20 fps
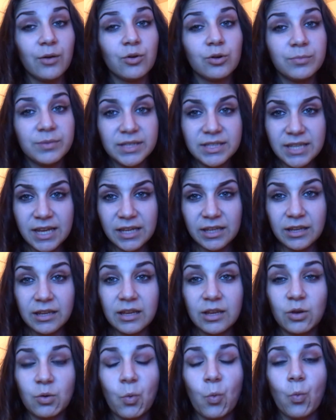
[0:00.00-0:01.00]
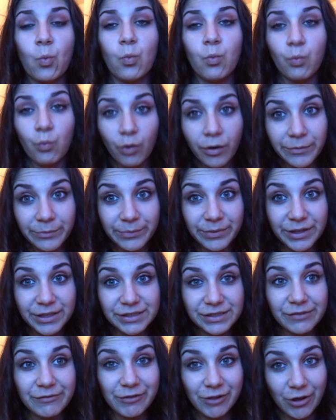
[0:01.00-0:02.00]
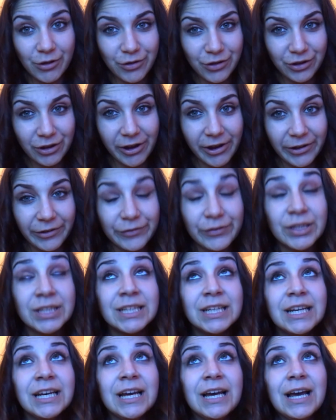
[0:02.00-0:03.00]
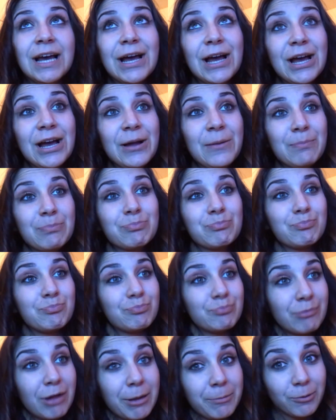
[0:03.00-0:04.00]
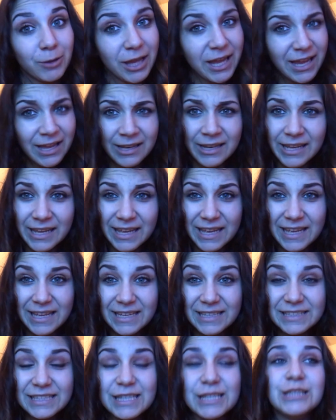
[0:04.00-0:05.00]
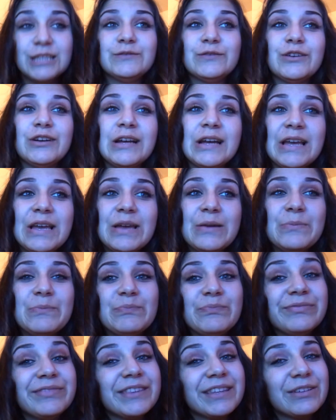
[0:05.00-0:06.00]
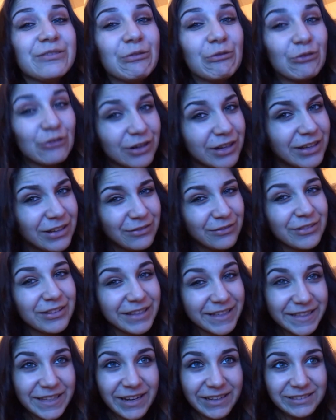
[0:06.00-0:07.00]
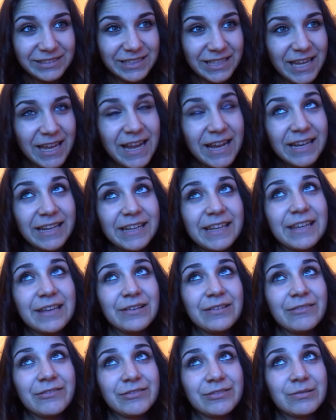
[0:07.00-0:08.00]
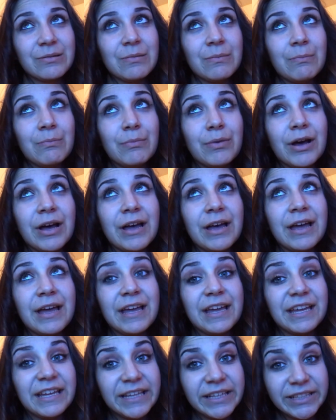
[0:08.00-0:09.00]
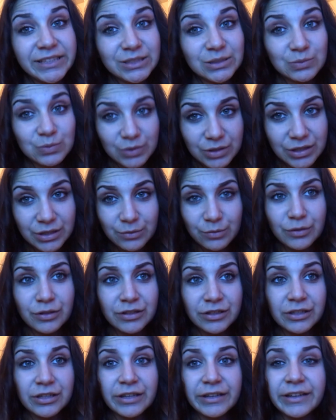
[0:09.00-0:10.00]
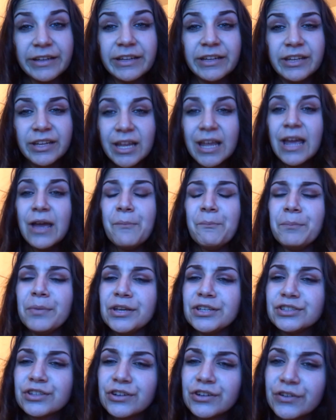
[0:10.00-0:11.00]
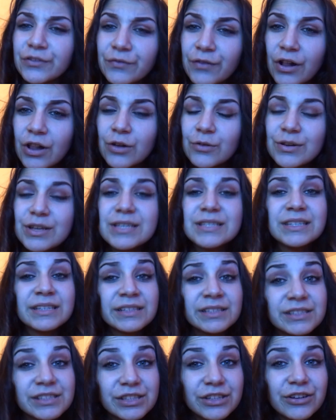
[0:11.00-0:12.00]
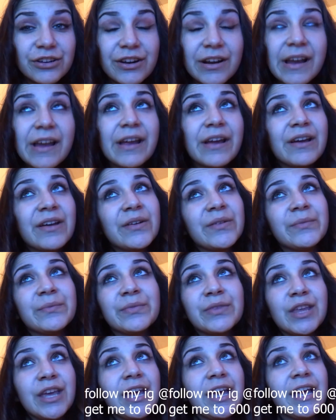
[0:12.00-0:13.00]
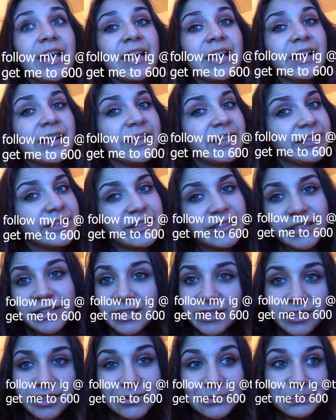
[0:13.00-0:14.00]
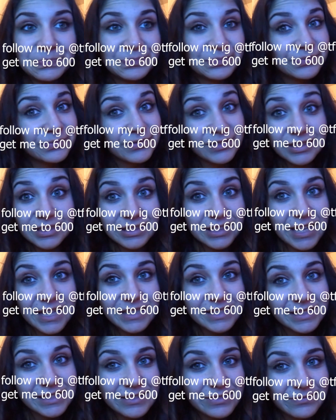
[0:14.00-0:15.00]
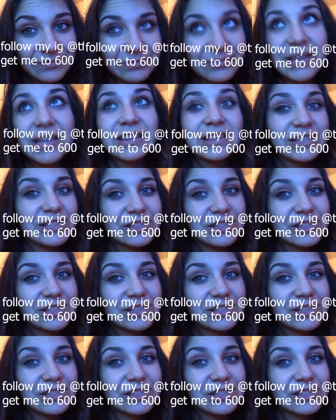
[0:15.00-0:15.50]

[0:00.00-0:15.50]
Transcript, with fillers: I will be taking one piece of clothing off. My plan is for him really not to get any kills, but he's really good. Facts. Make sure to follow his Instagram and let's get